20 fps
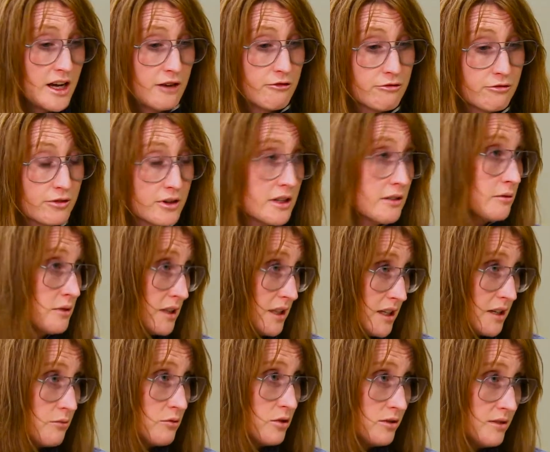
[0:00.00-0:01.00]
and
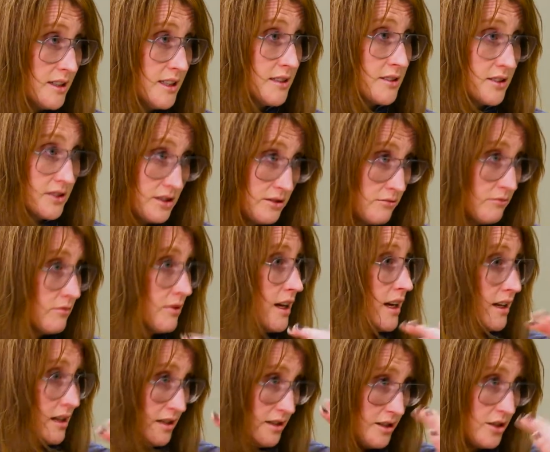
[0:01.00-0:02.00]
frequently will list
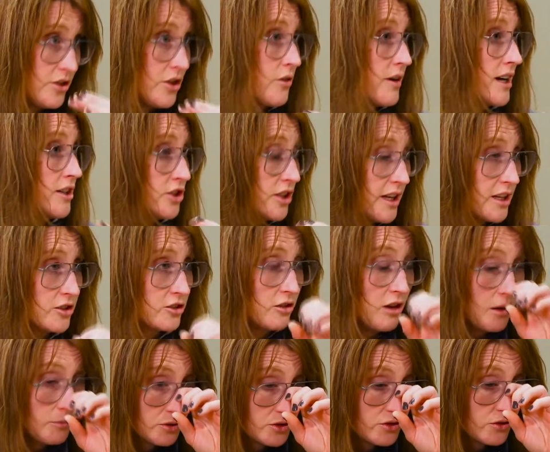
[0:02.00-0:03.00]

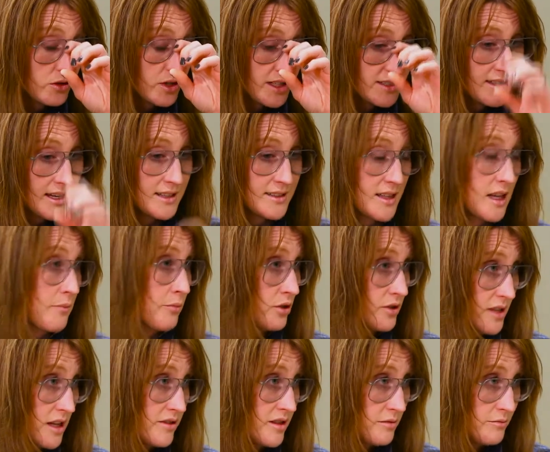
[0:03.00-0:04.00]
educational opportunities as they
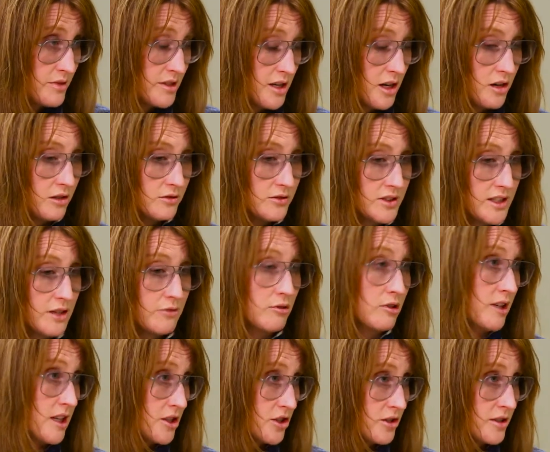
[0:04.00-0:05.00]
present themselves in
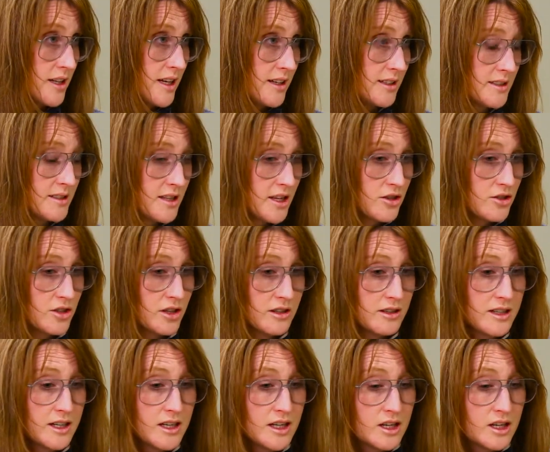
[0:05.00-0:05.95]
relation to anesthesia.